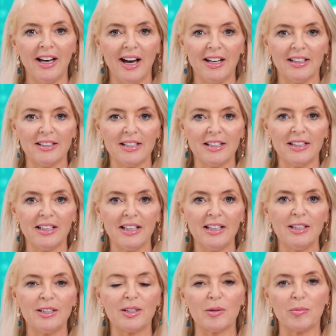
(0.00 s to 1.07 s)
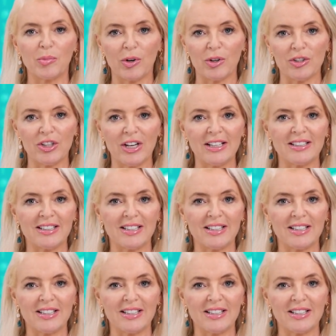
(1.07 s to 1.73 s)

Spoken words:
under its Project